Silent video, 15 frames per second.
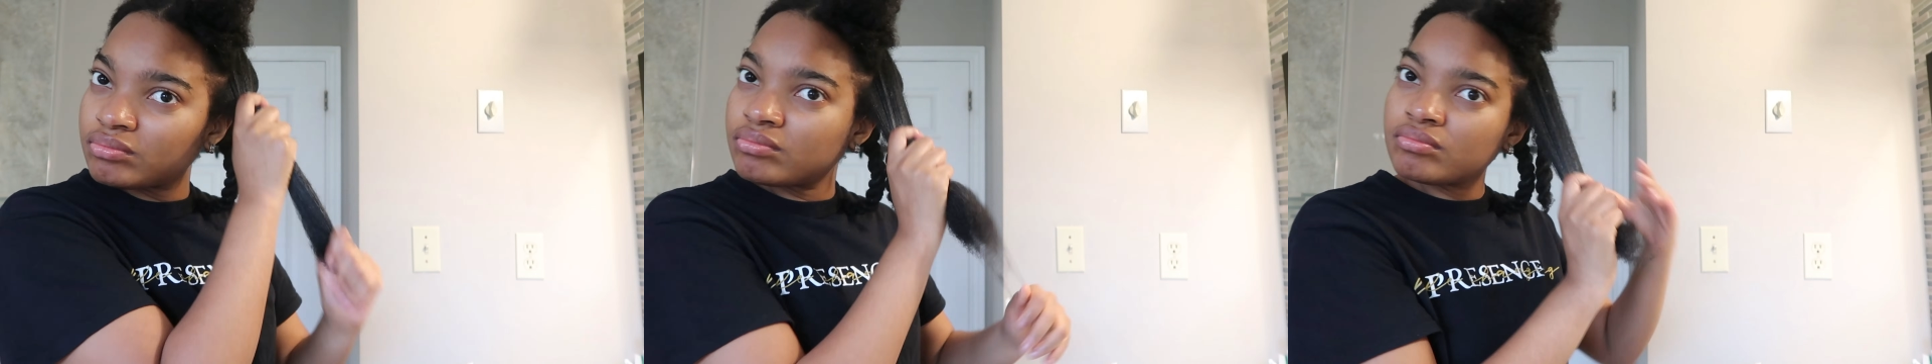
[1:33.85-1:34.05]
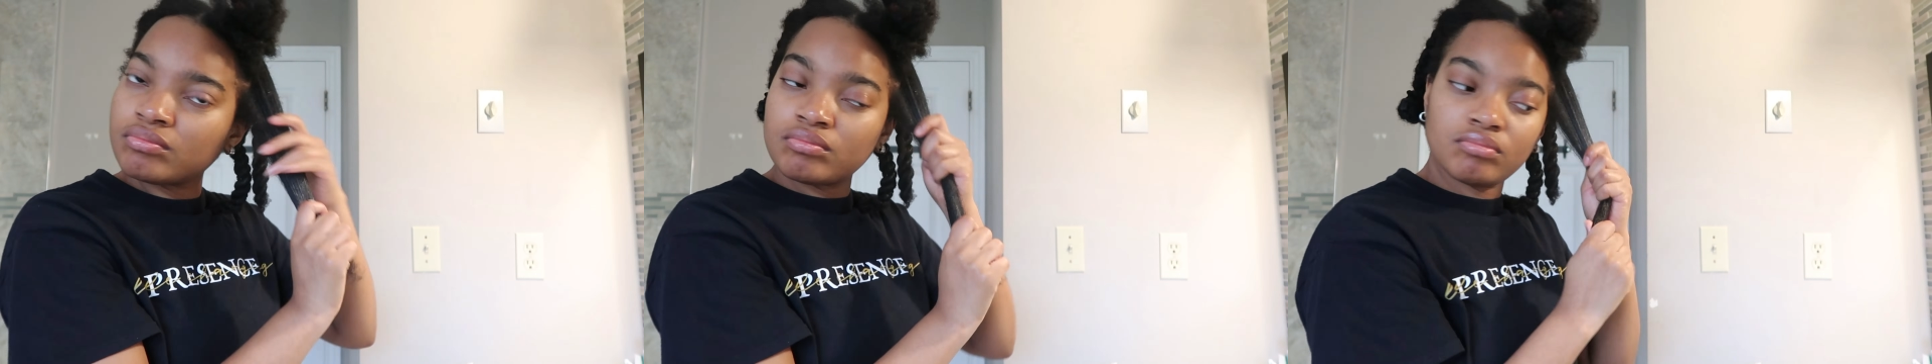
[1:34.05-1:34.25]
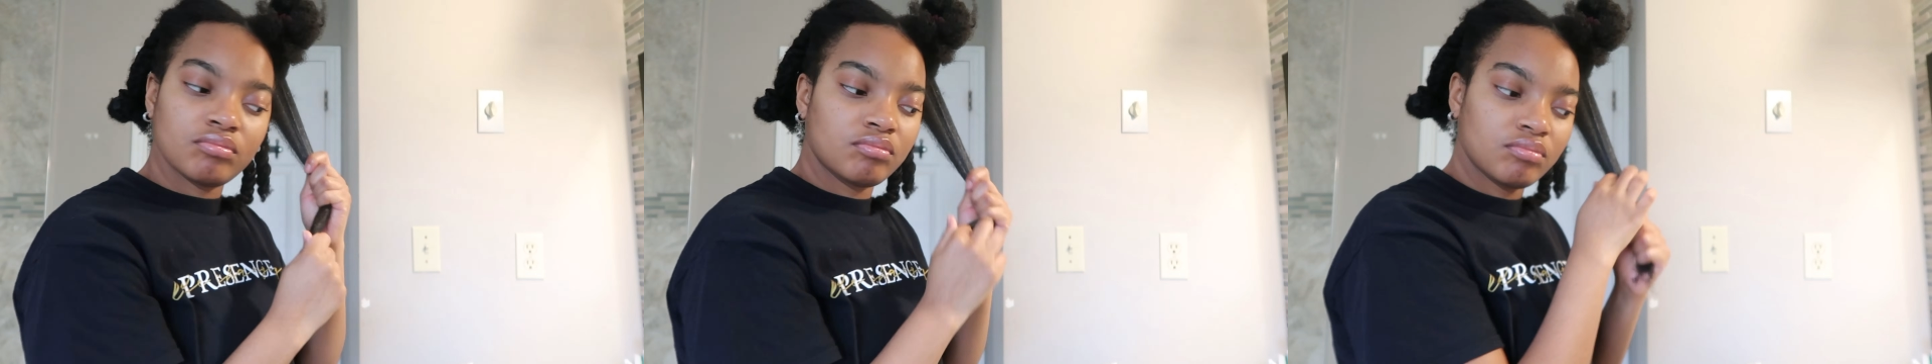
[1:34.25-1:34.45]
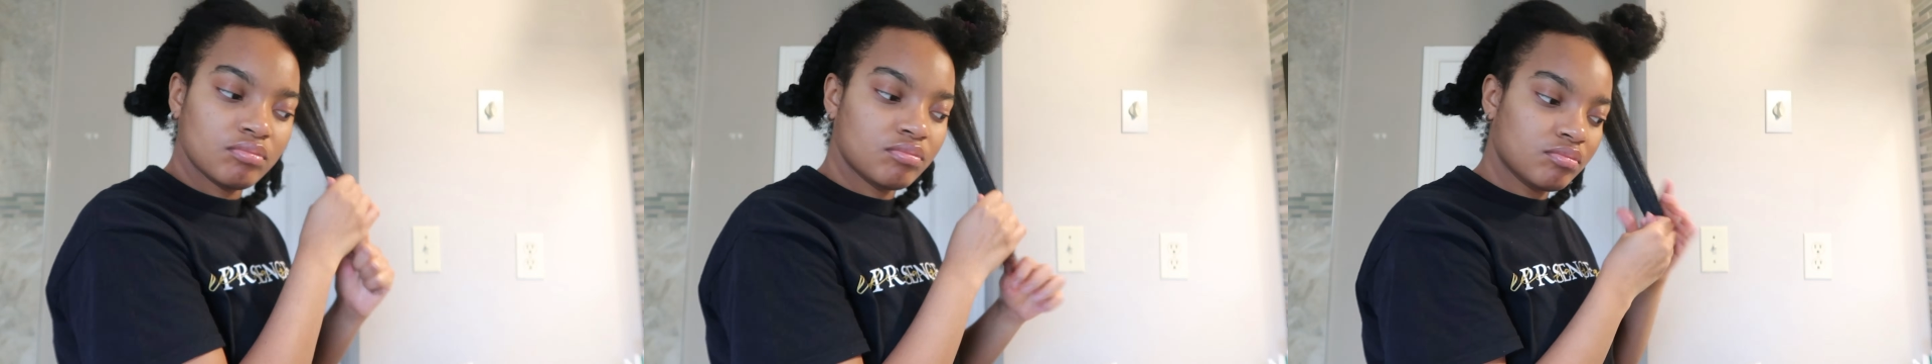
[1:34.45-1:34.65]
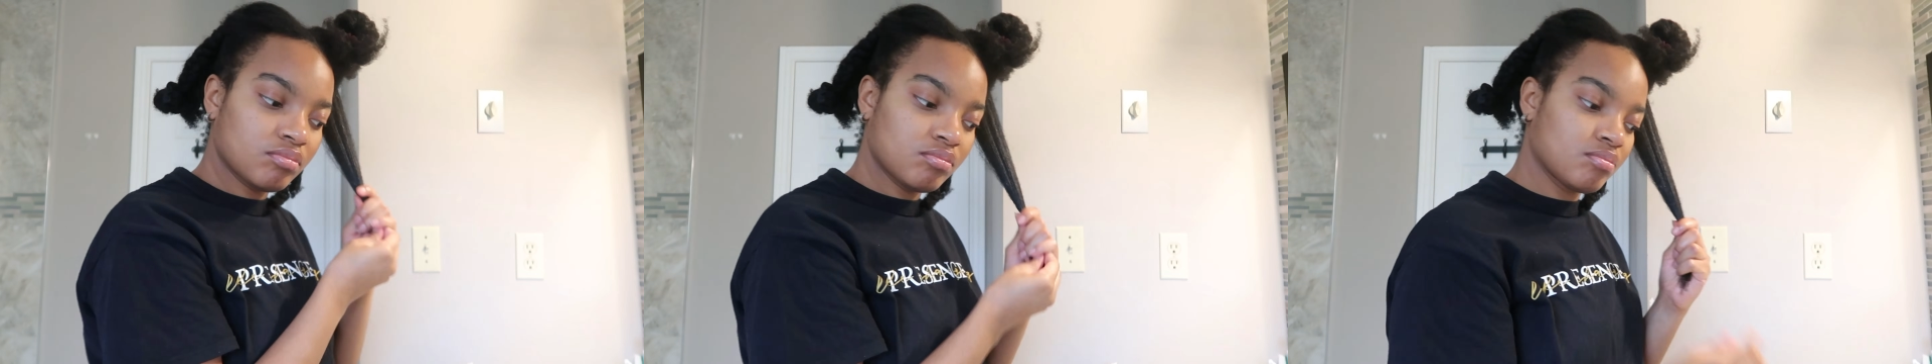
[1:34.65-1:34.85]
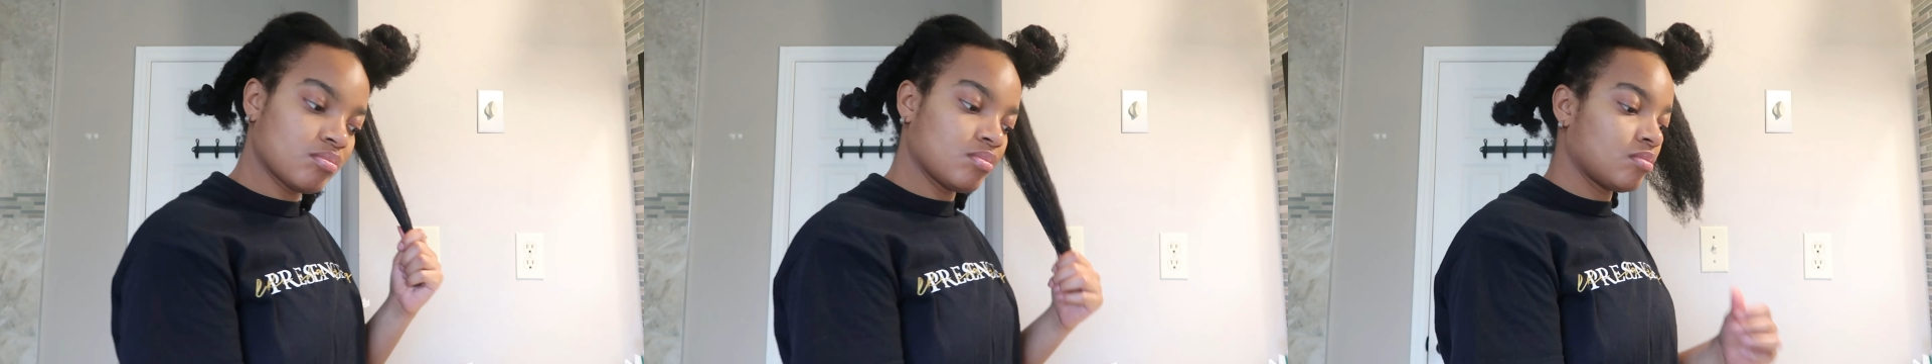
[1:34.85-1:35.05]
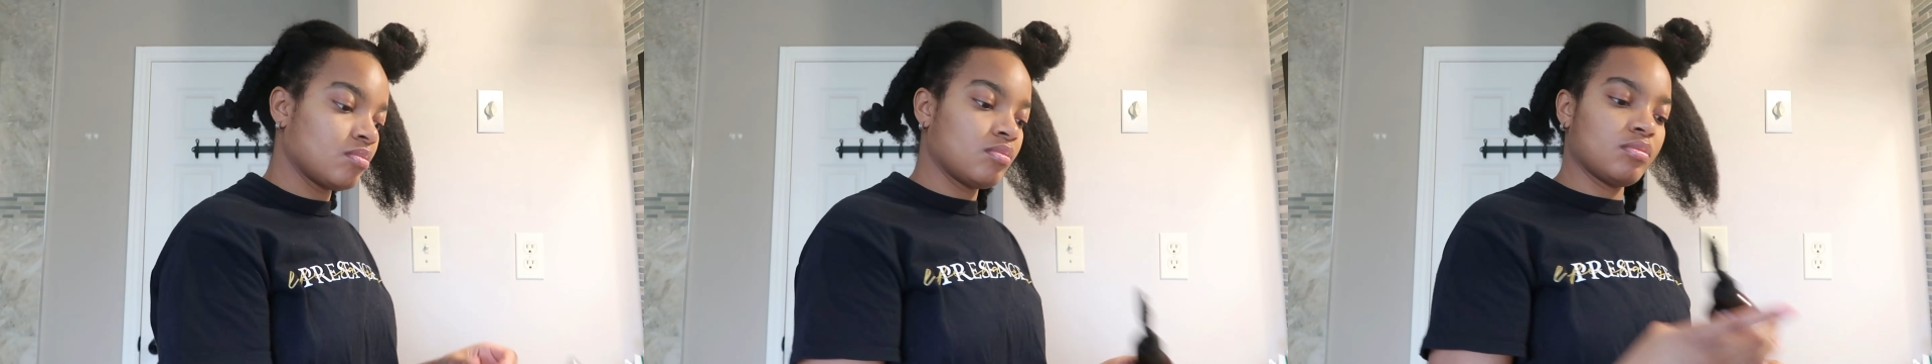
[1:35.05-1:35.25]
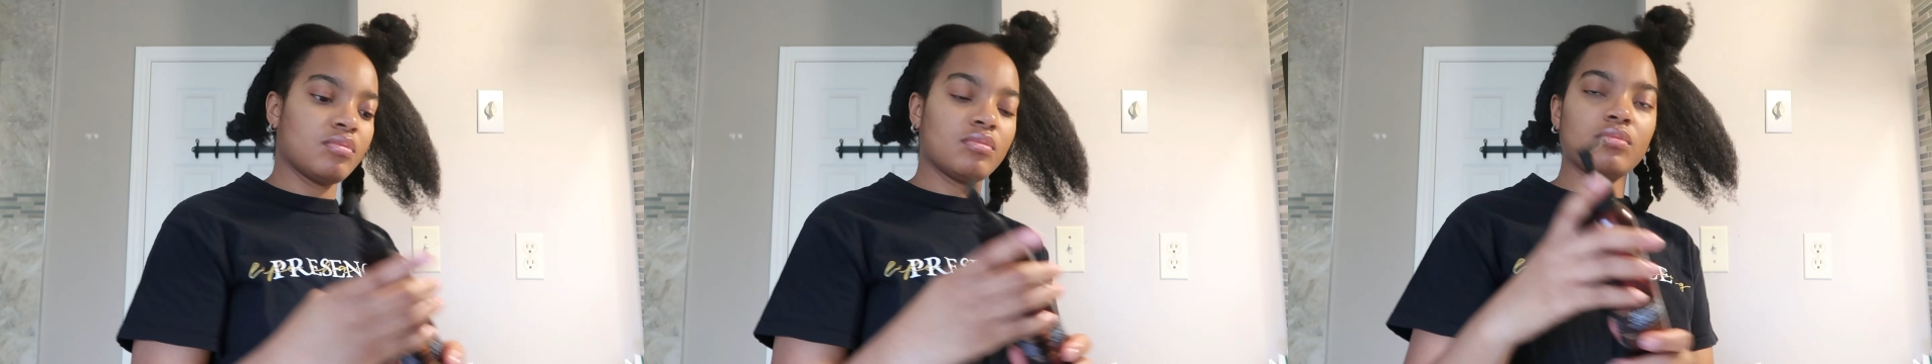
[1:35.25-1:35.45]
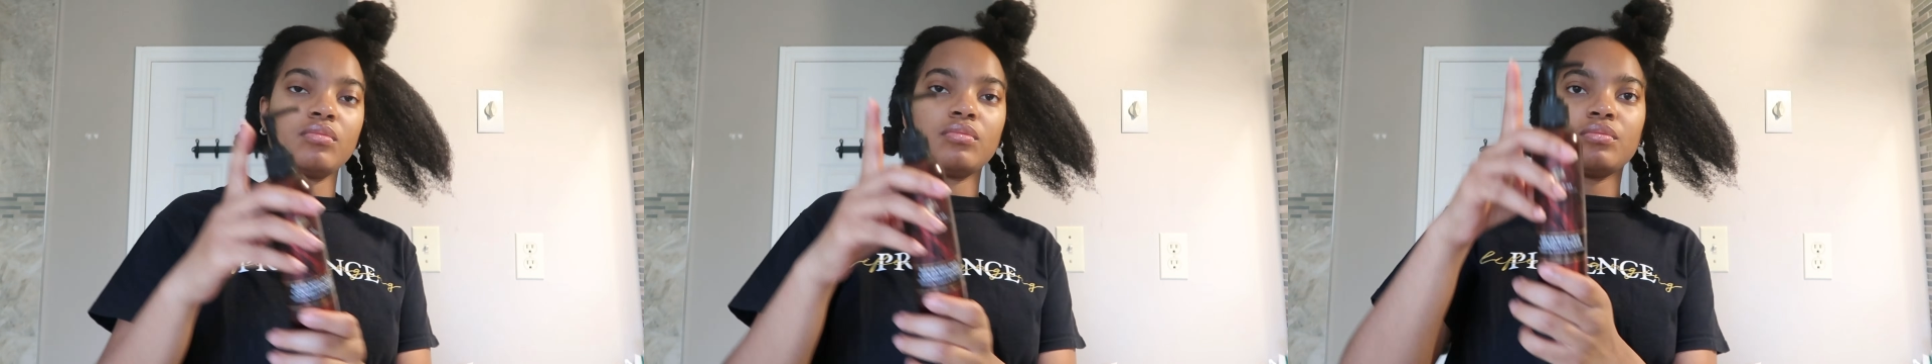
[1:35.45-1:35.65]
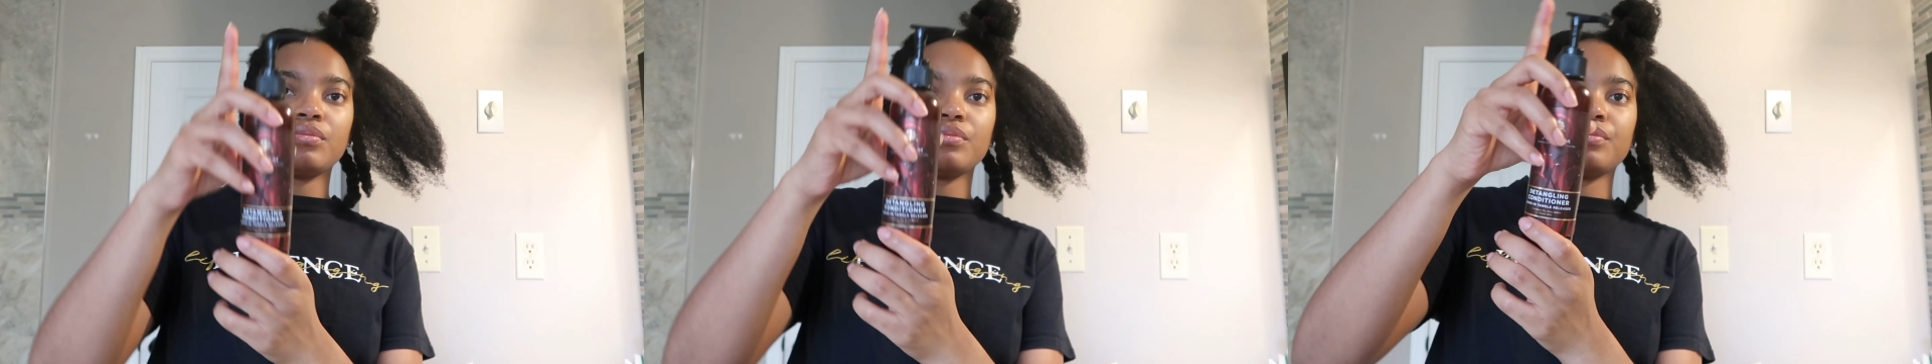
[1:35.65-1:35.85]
actually put more, but it